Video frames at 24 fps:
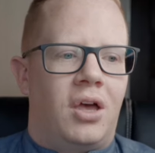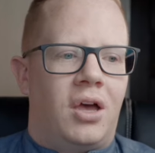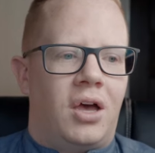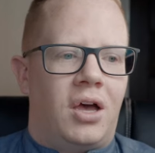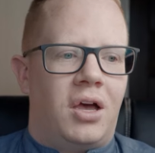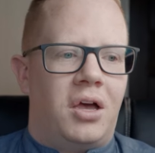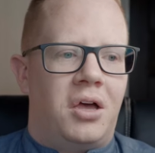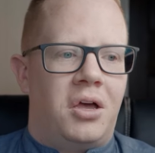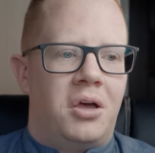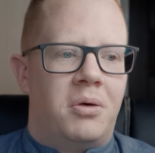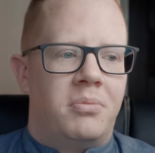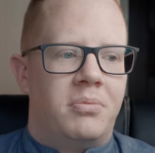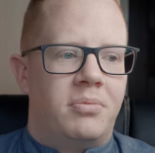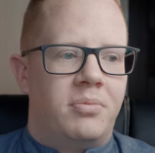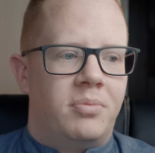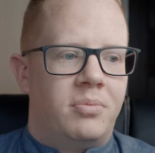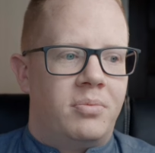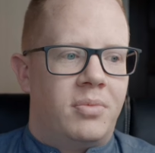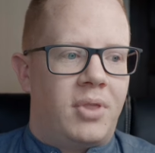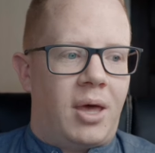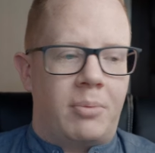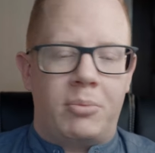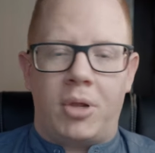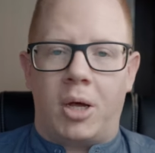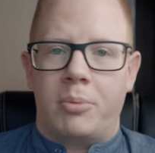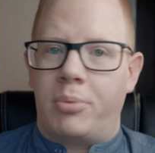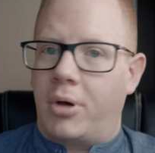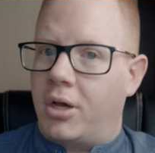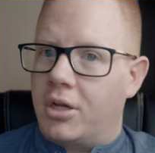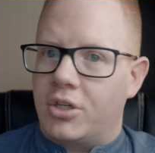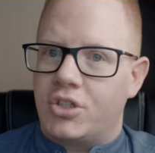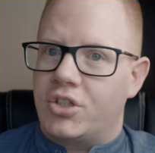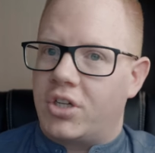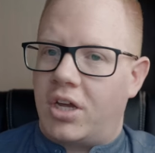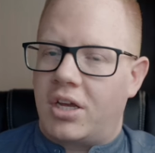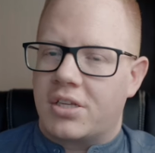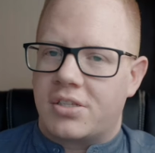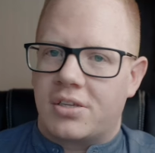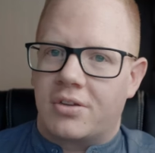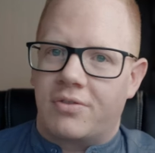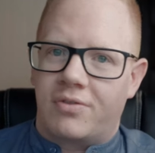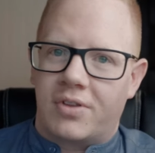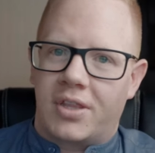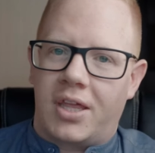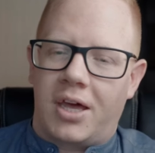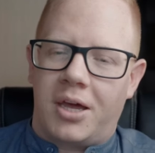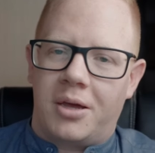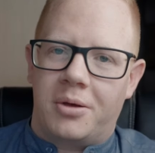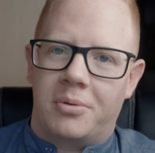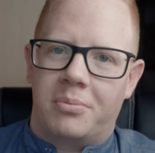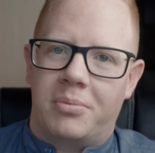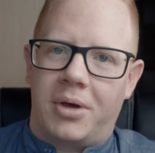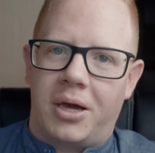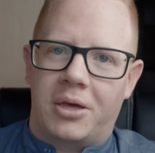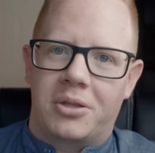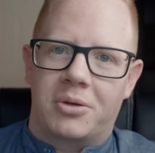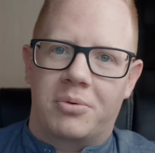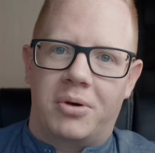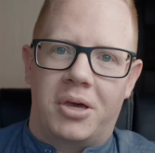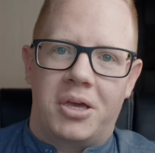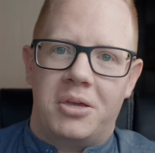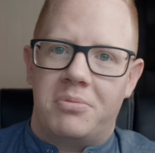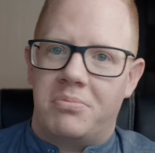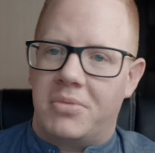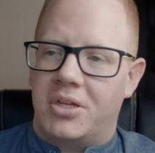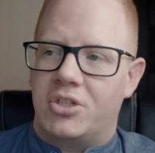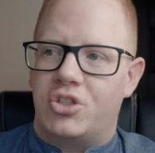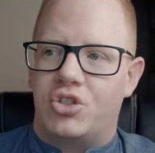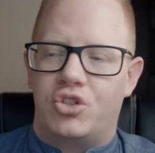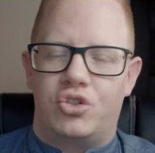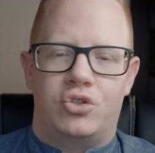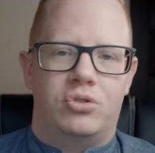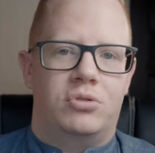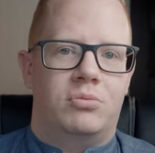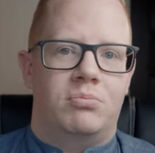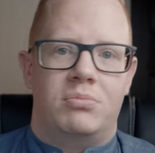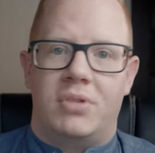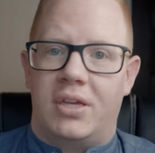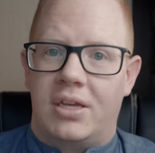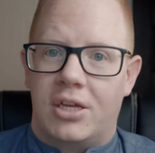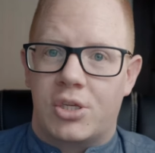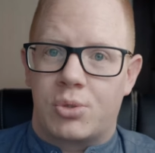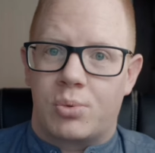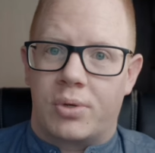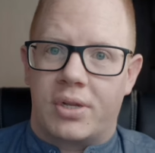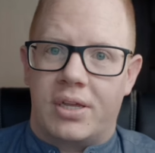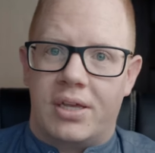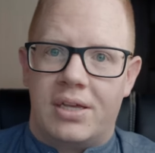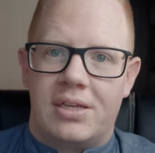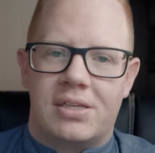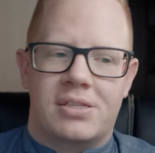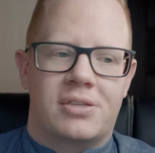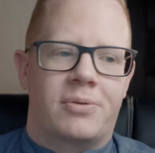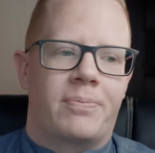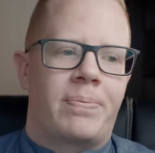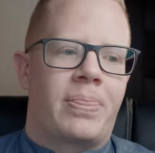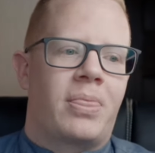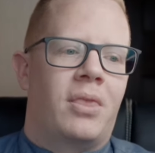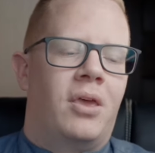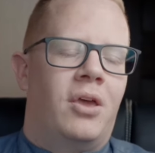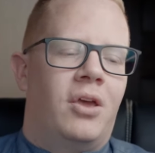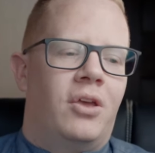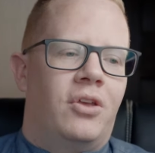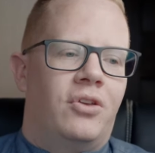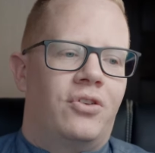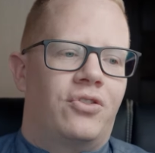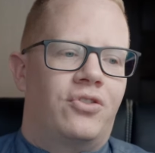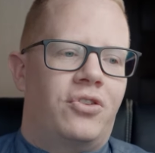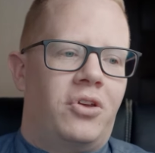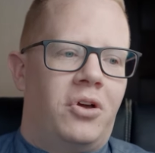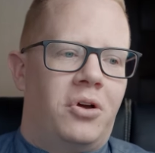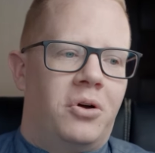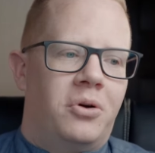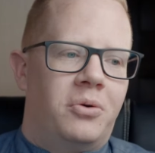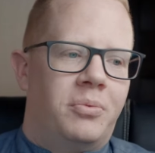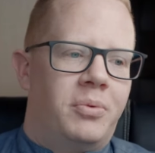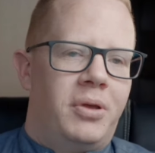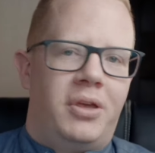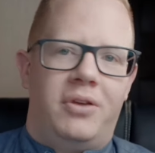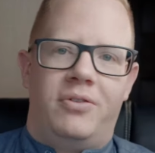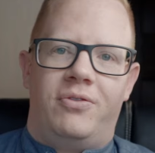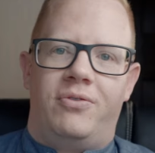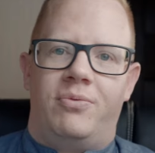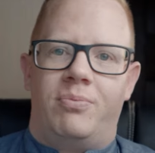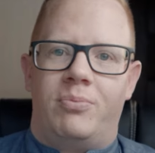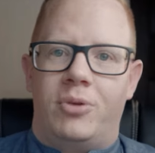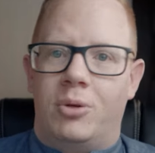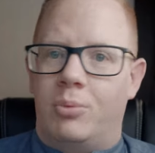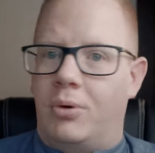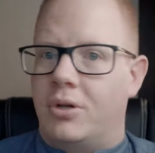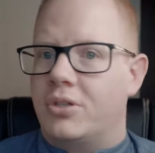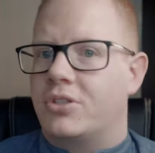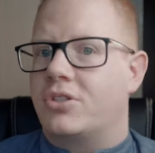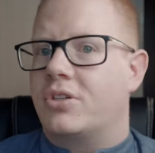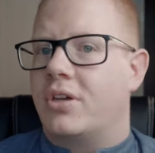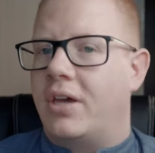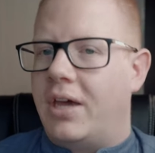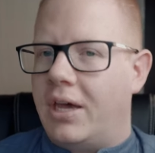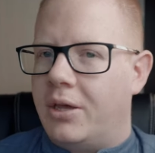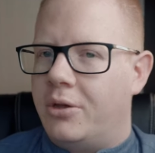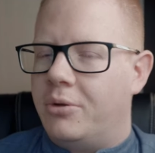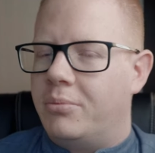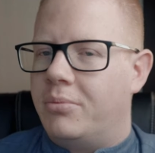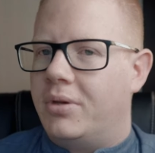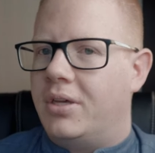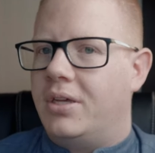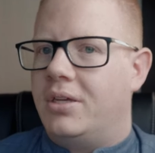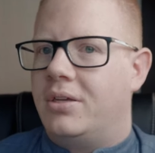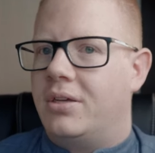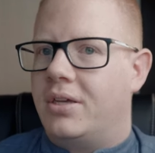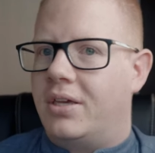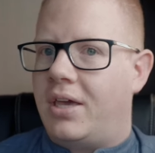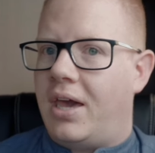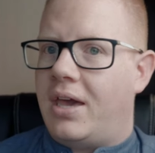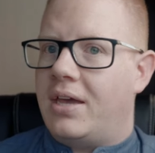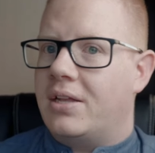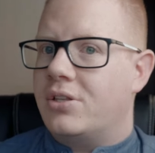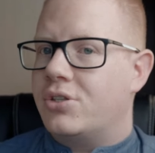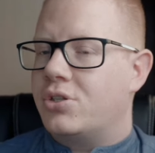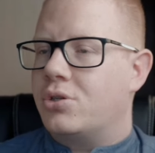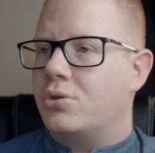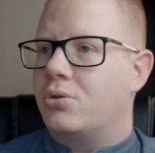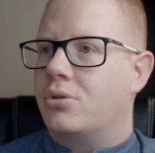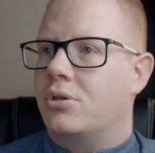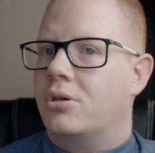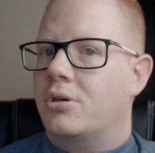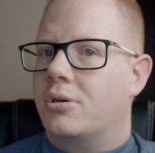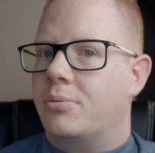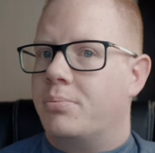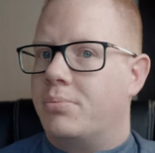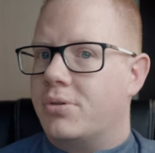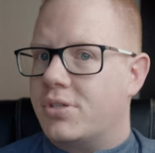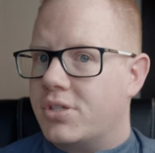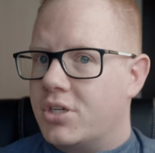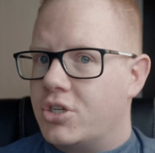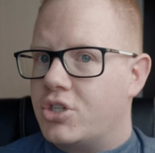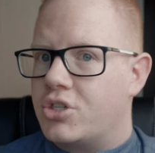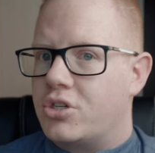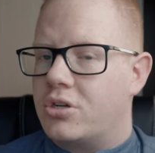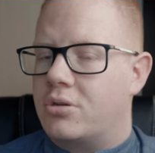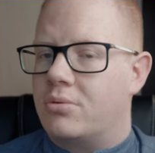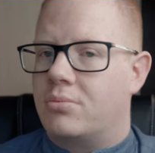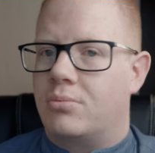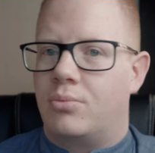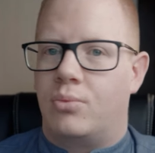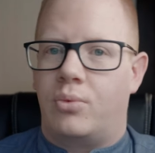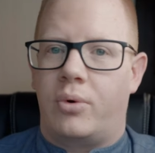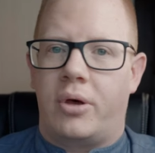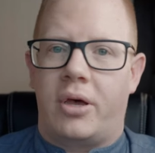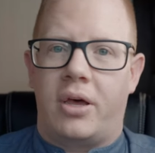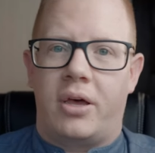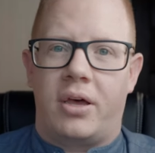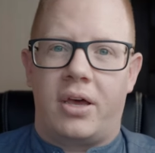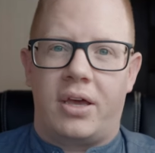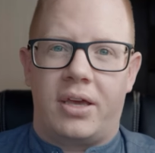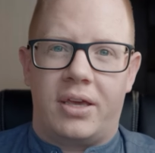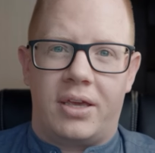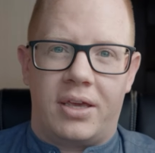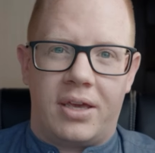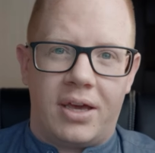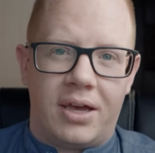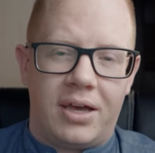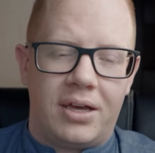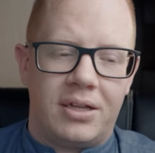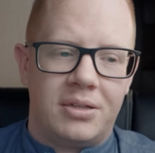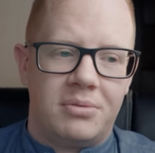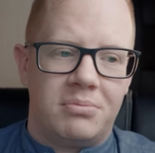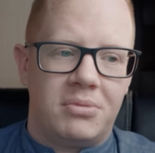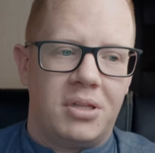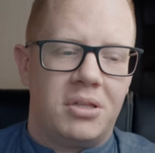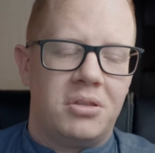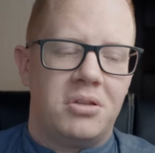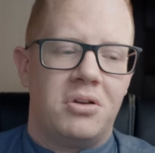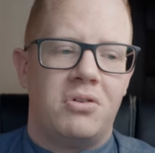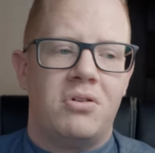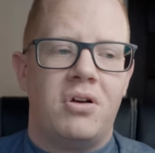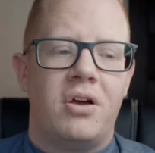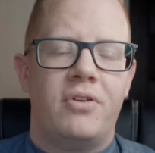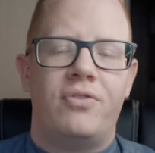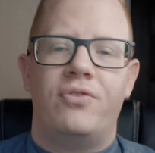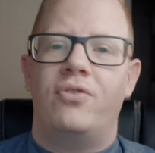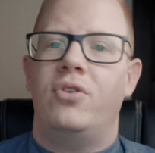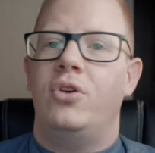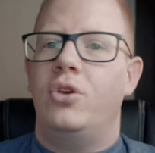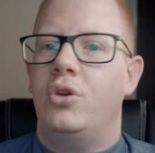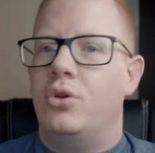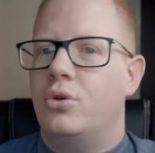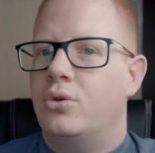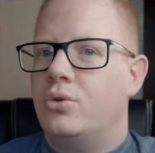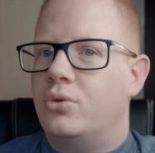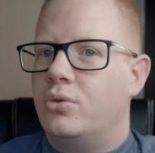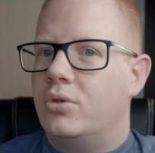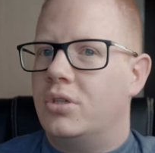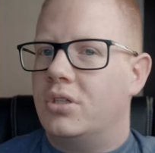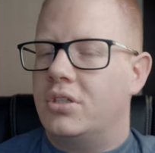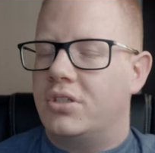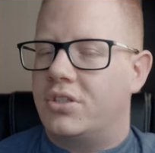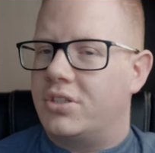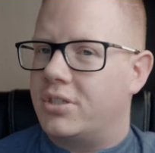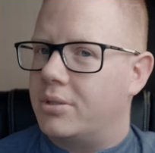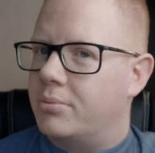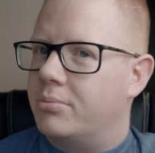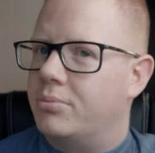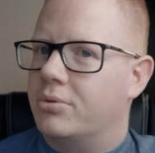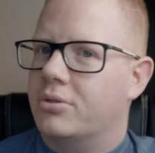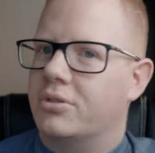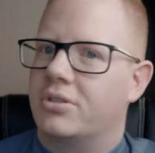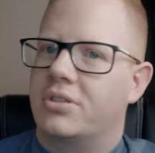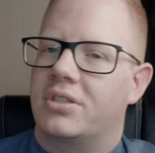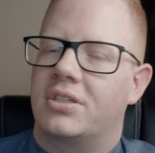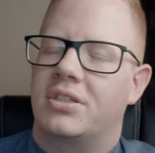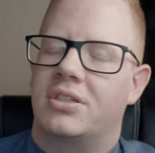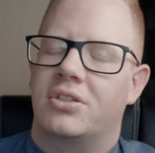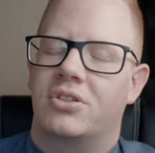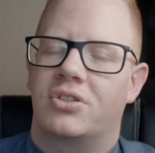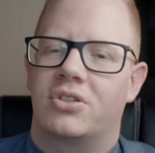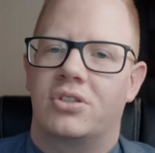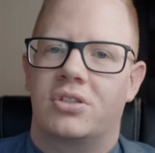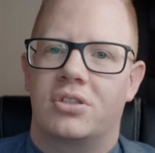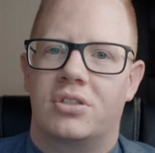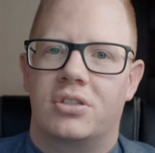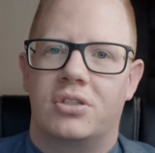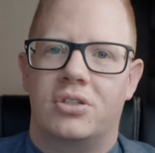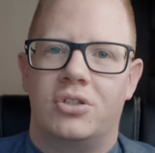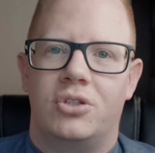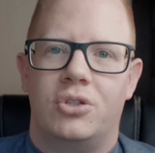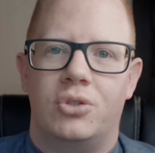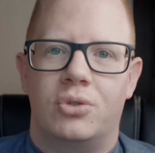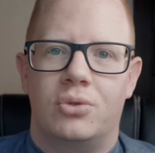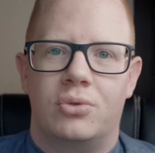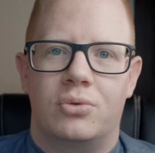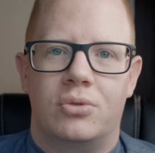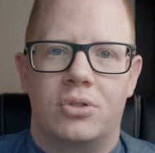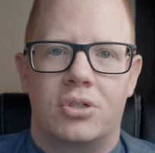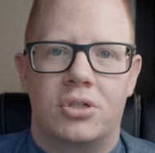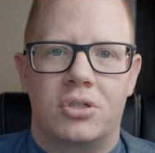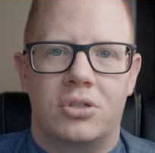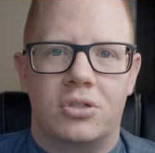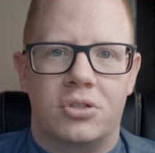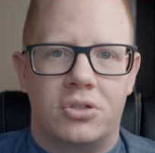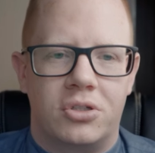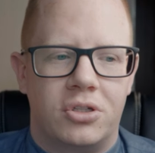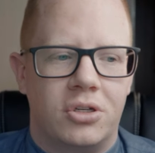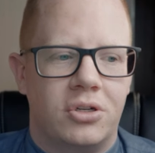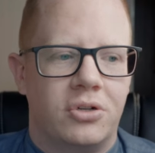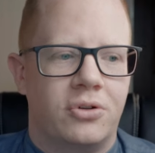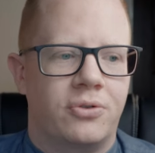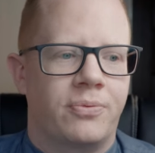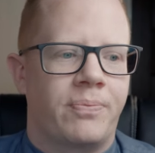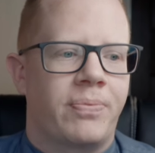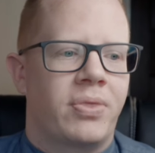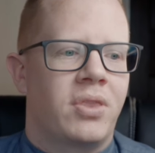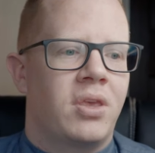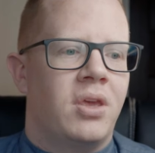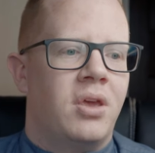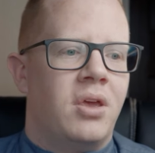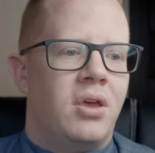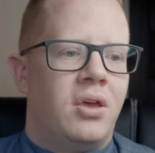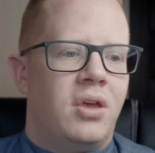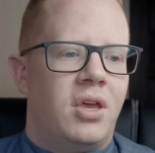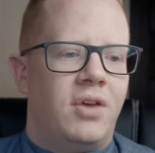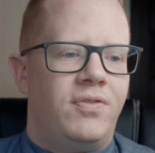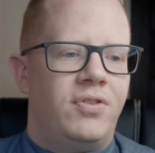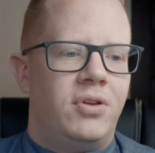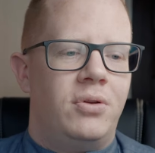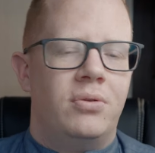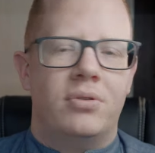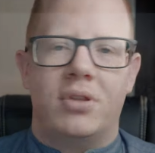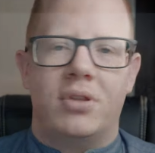Uh, I'm not apologizing for that, by the way. It's, it is what it is. So if you want to help me get into the position where I can, then there are a few simple things that you can do. If you